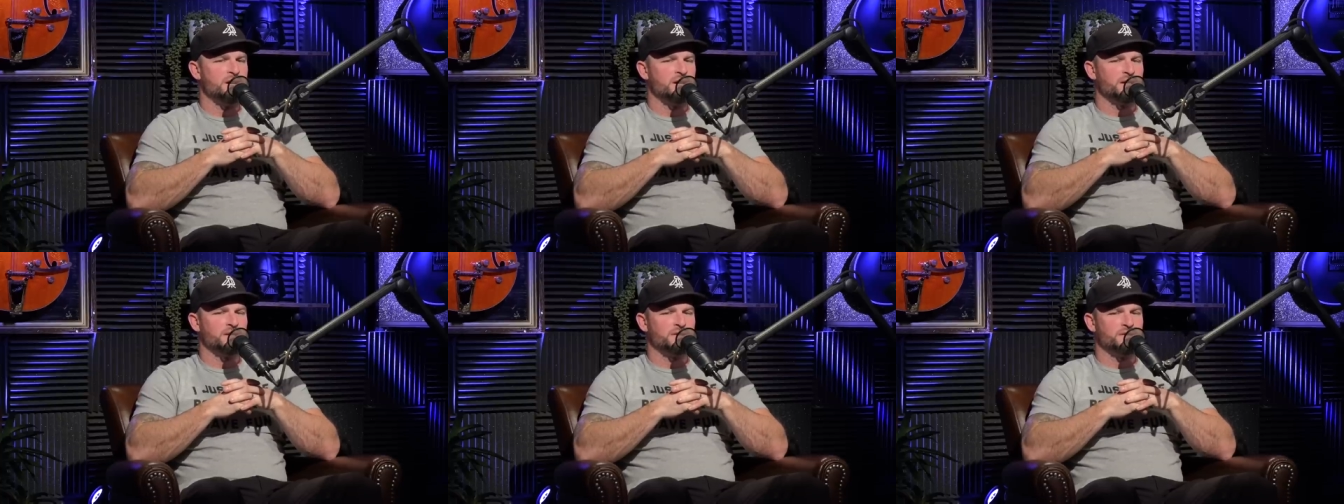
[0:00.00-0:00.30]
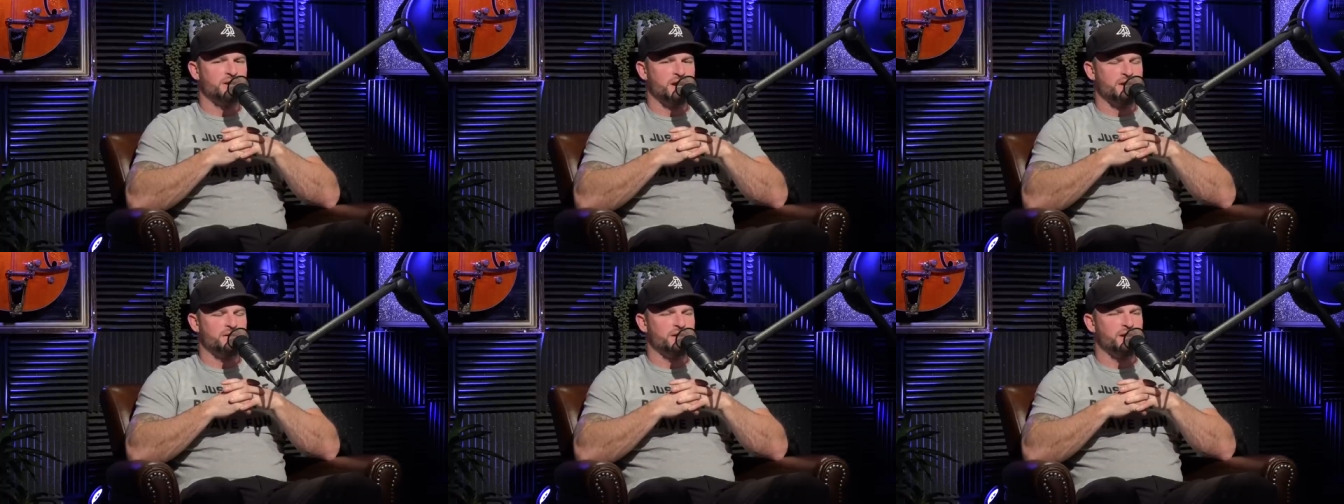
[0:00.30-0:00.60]
you
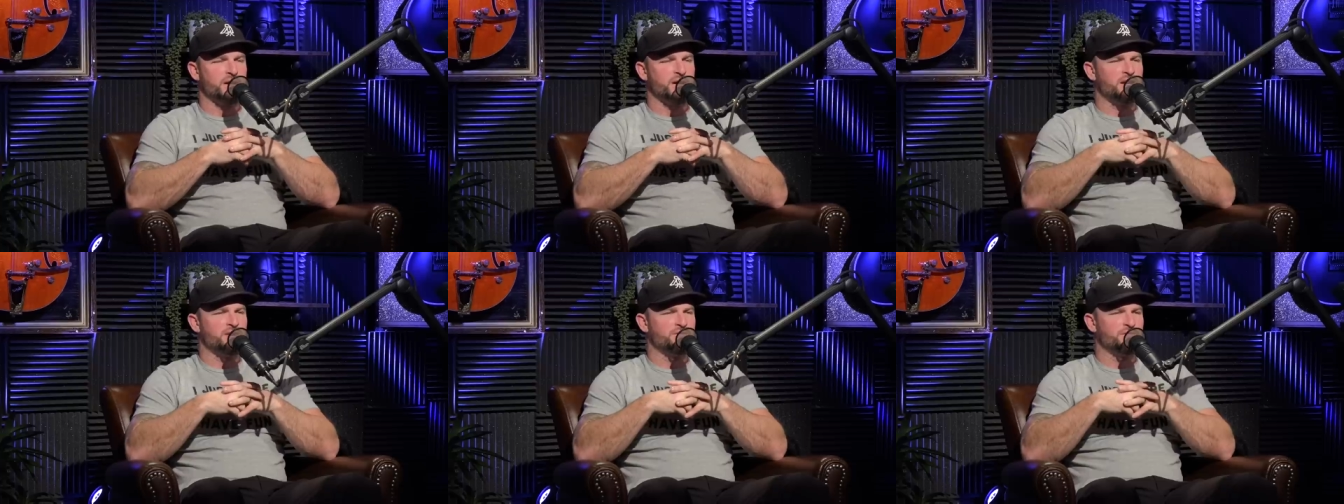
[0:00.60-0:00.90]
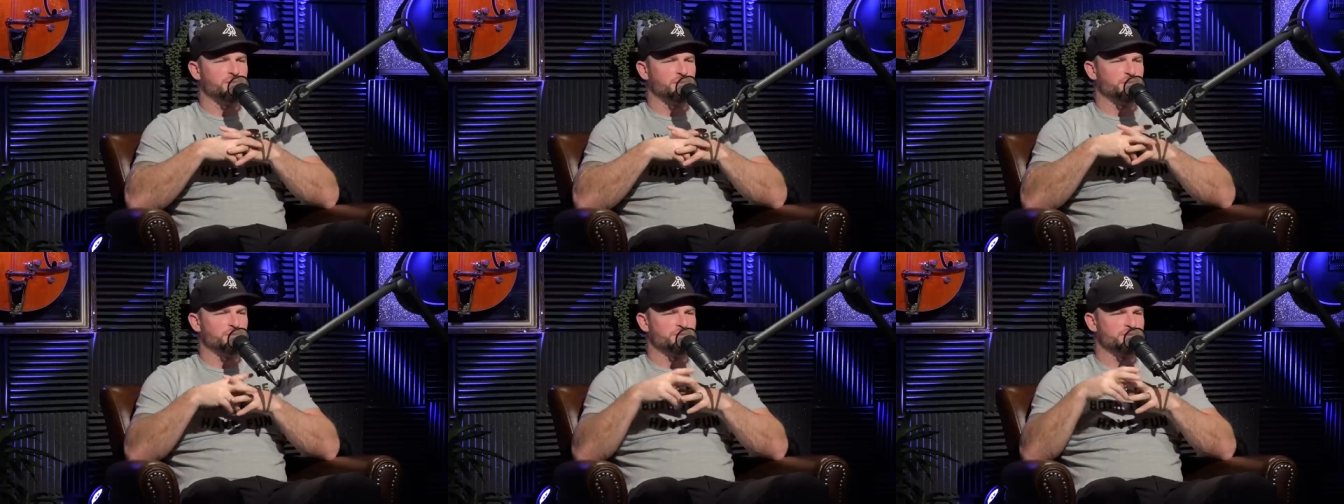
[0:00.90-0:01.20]
know, how that
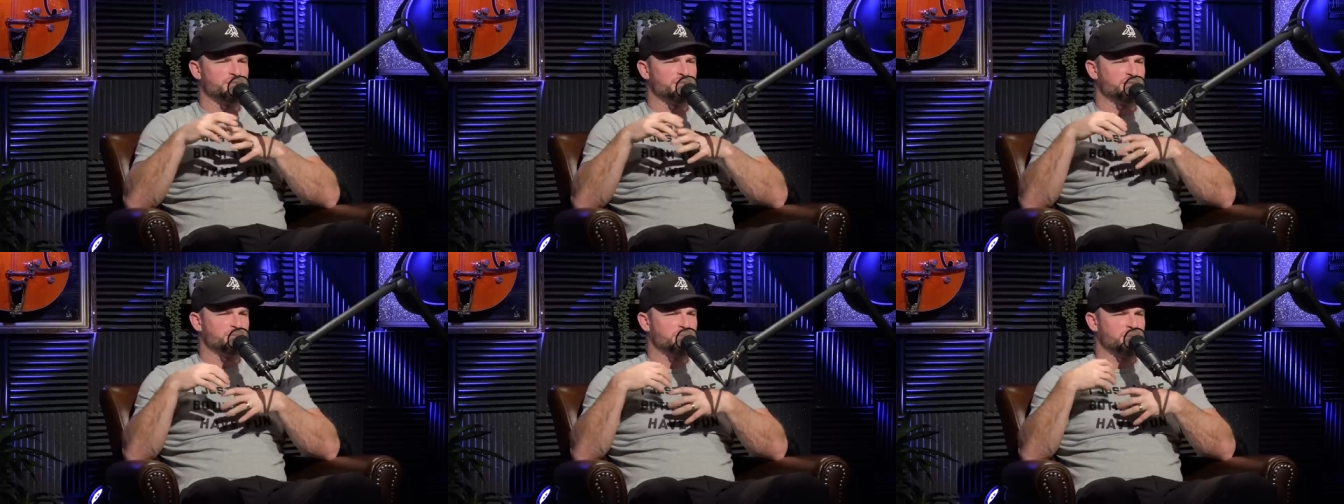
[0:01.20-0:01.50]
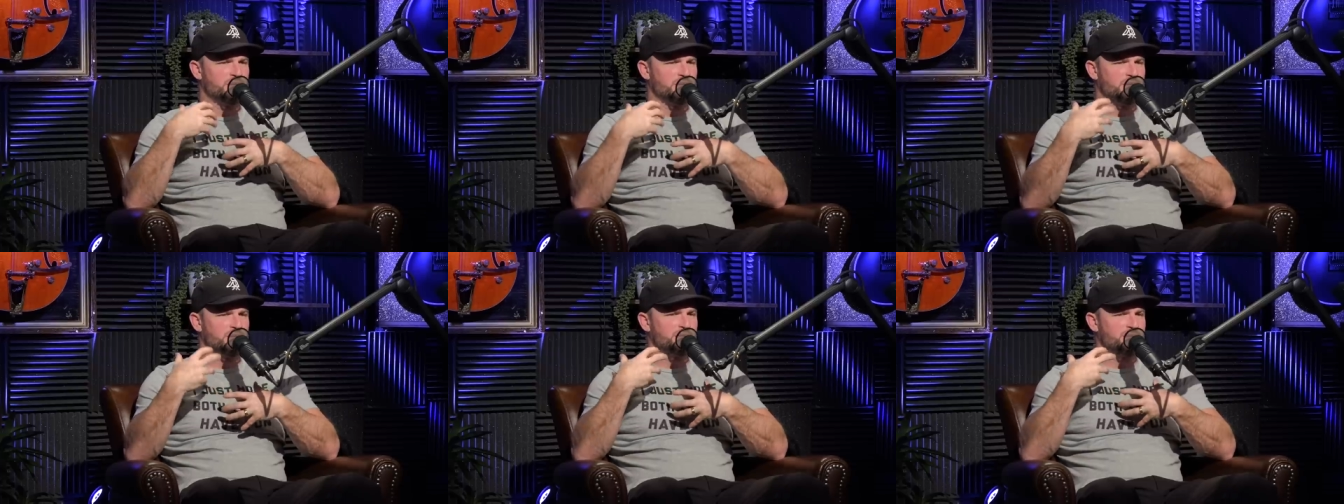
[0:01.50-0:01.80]
influences,
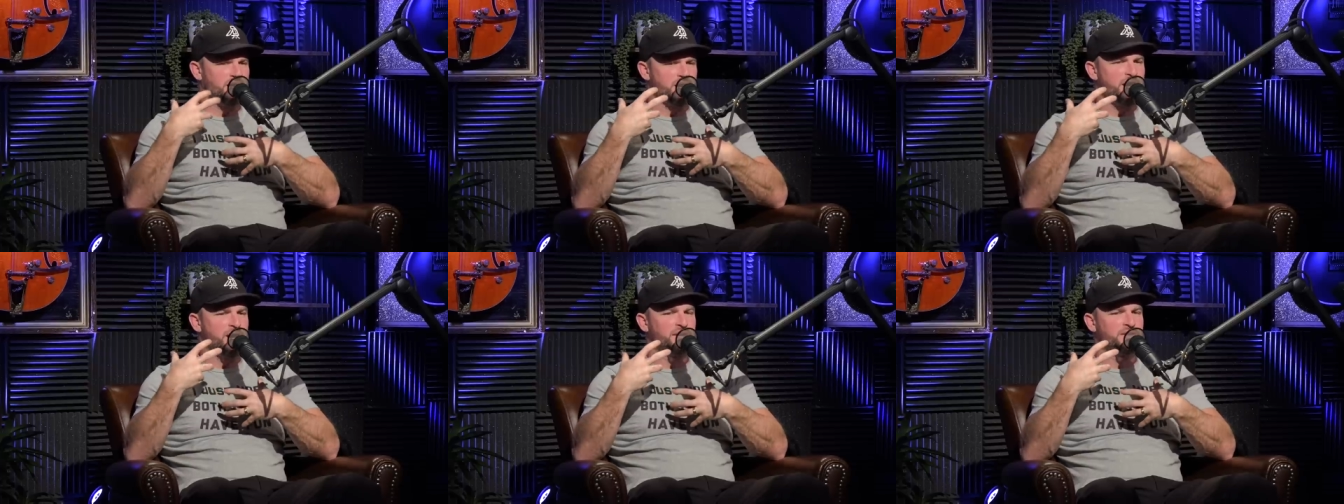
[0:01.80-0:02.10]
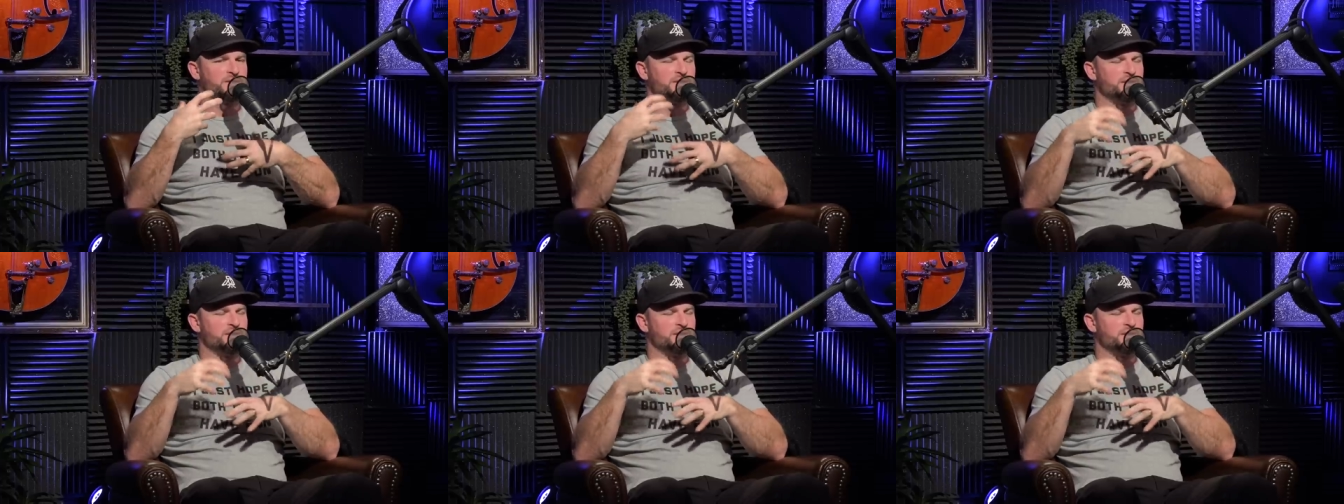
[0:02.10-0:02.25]
because it has